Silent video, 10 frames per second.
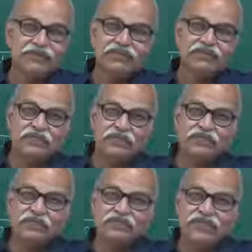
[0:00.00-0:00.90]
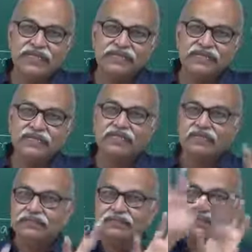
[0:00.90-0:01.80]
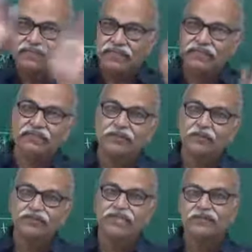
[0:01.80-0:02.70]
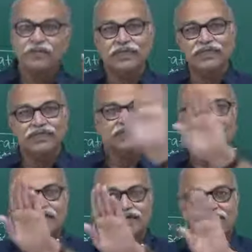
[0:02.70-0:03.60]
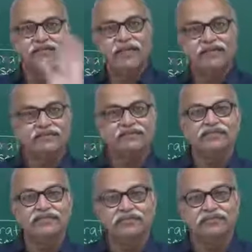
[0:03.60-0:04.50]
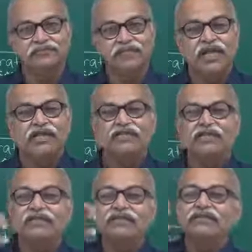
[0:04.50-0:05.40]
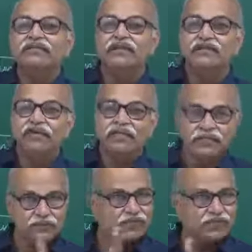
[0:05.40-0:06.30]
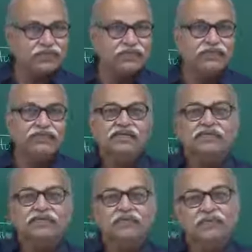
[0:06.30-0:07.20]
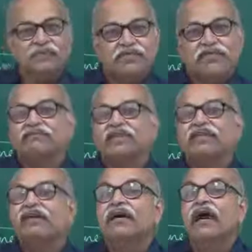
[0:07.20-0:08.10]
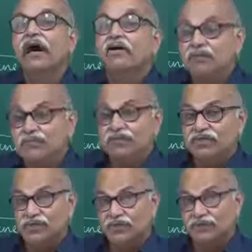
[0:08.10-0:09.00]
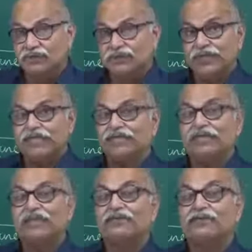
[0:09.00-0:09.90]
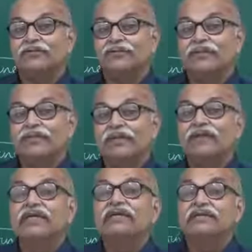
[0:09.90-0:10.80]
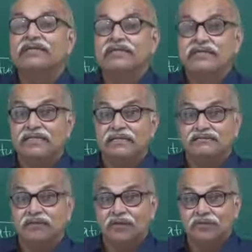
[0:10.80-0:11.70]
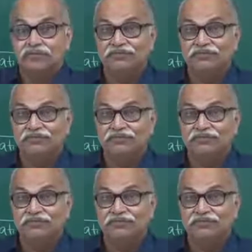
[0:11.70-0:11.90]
little bit variation, this circuit knows that okay, this is high and this is low, and then according to the need, there may be several outputs also, and they are also in the digital form.